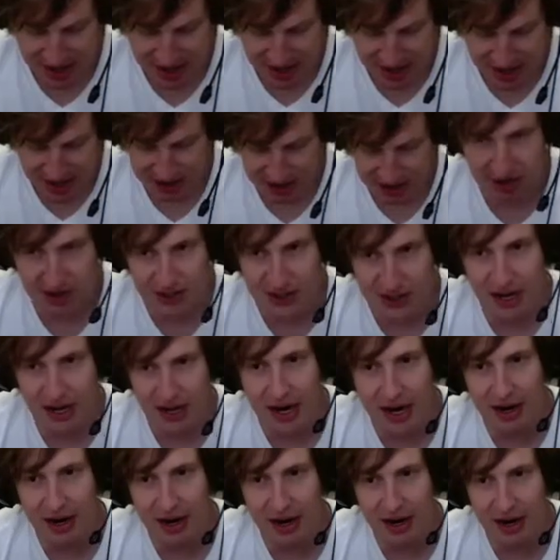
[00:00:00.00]
come
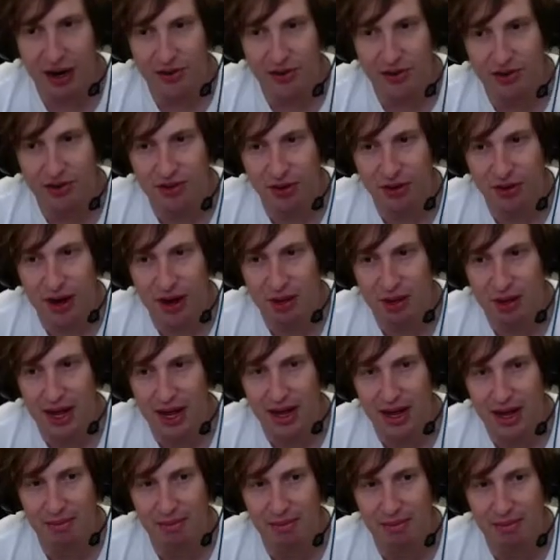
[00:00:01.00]
downstairs saying I've got this
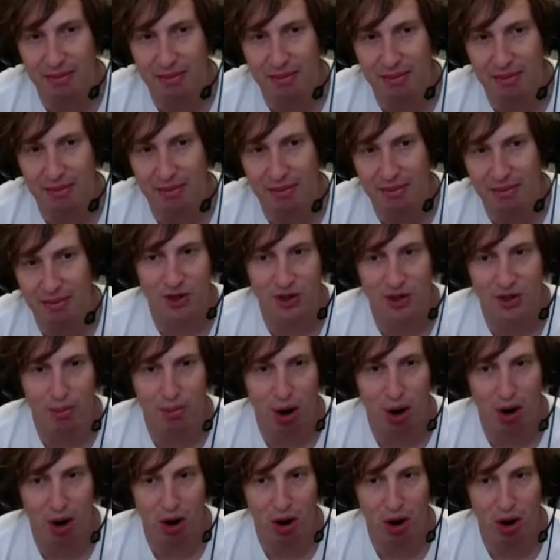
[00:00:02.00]
great plan, but Jay's
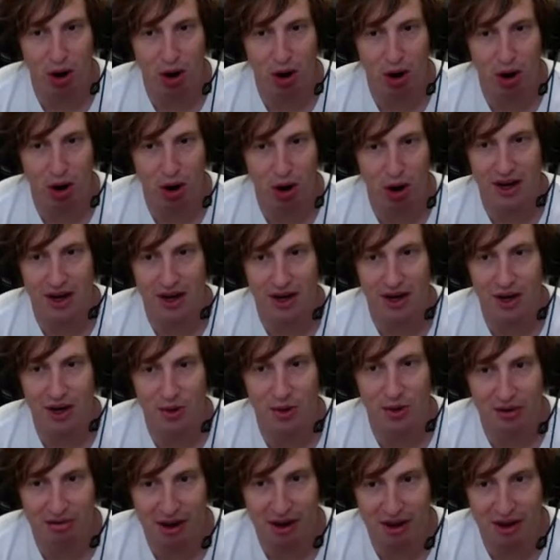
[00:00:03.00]
going to a party and he's
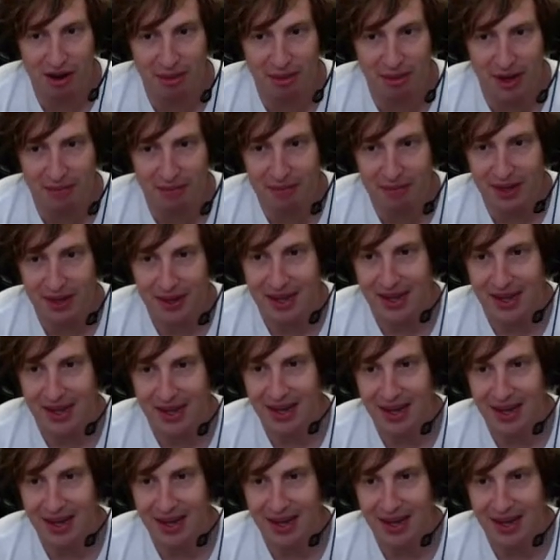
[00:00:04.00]
not going to invite me,